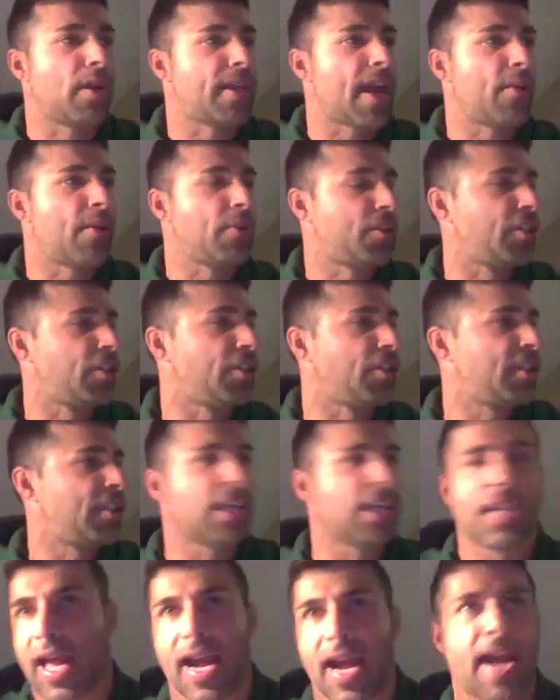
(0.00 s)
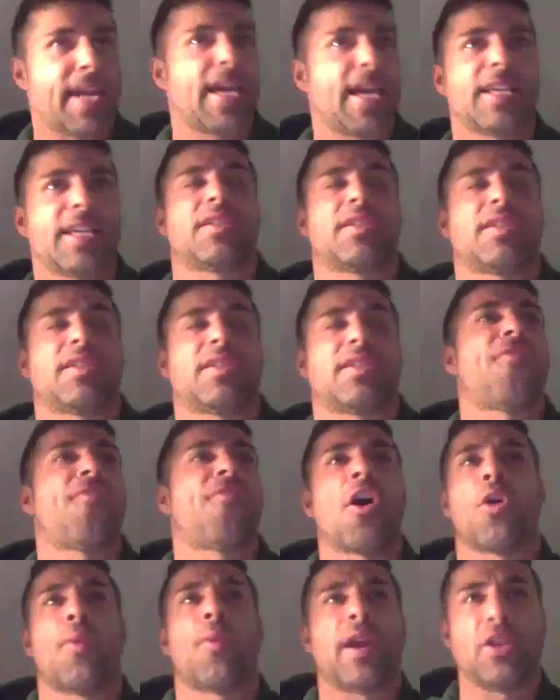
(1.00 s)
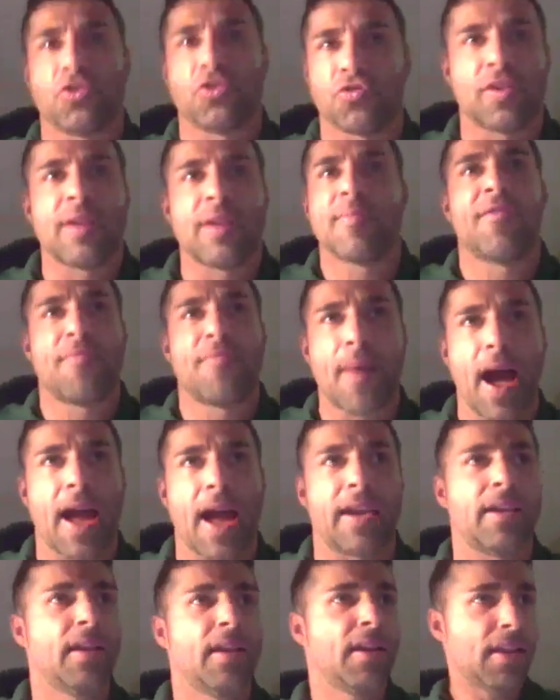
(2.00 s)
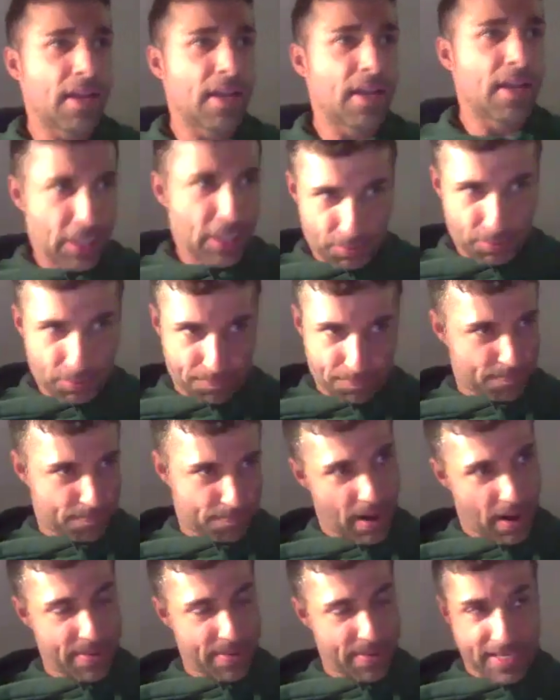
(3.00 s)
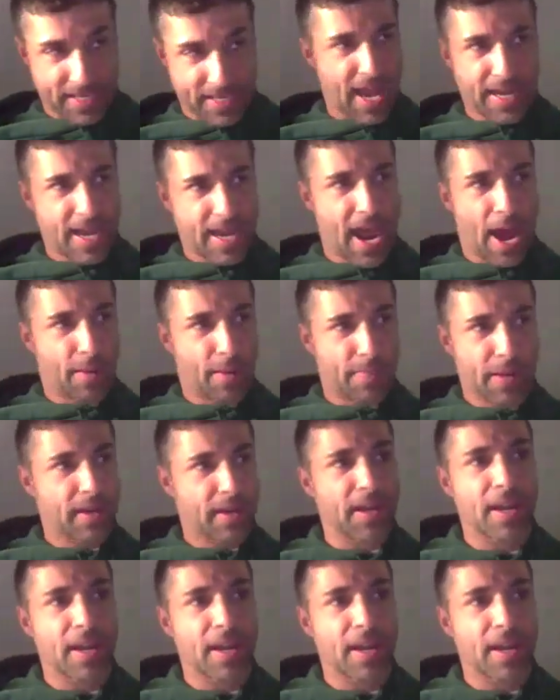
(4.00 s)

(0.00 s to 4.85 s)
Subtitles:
day, which is still like I guess some faraway dream of mine. Might be dead now, but